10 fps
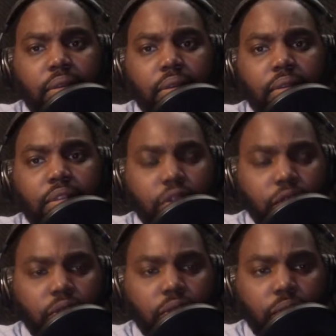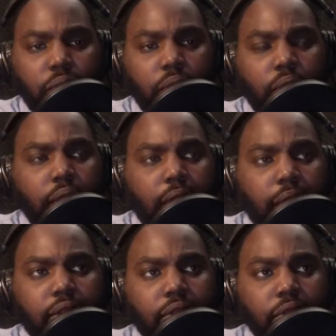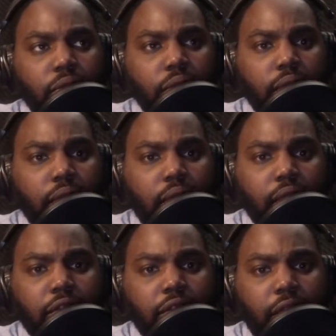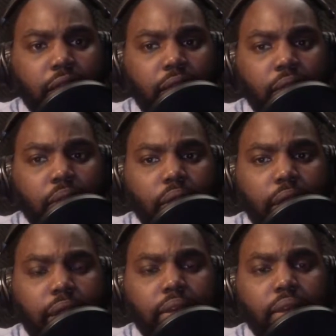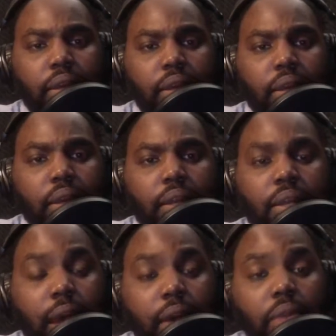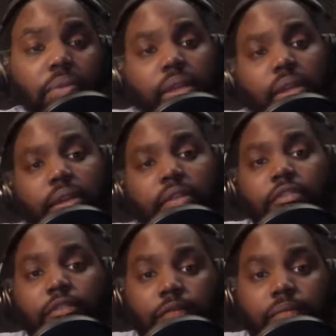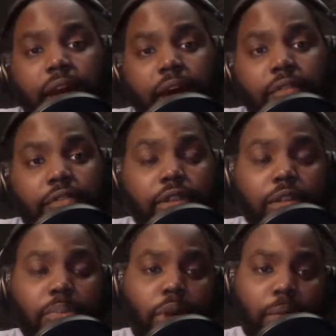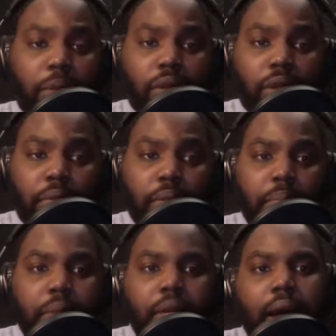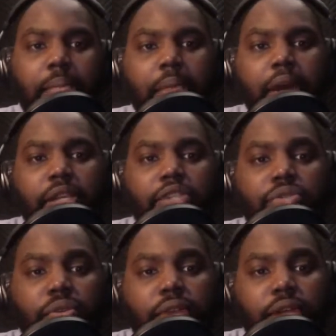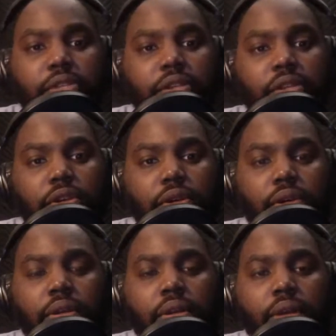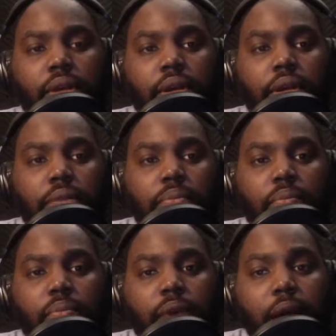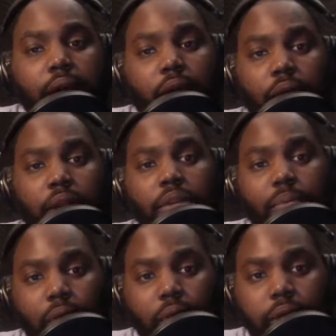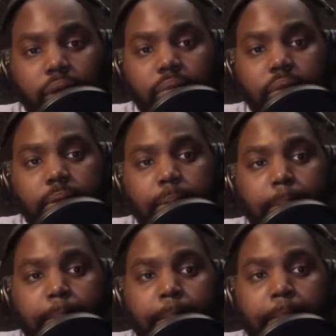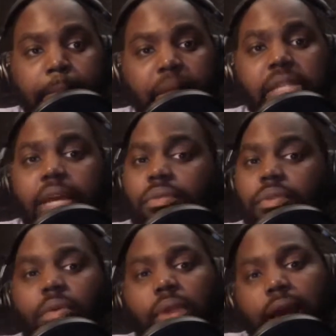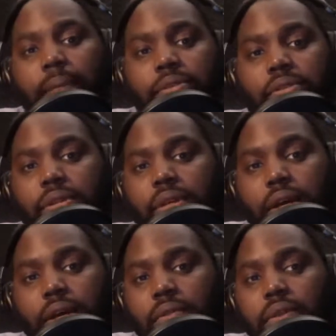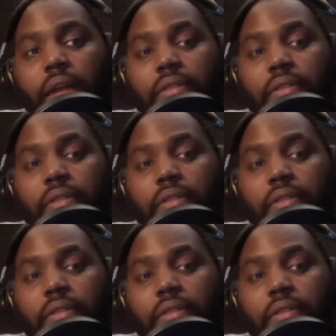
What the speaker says: to do, or it has to do with a lot of the fact that we're not only not fully prepping them, but not making sure they secure high quality programs? Because I don't know what happens on the other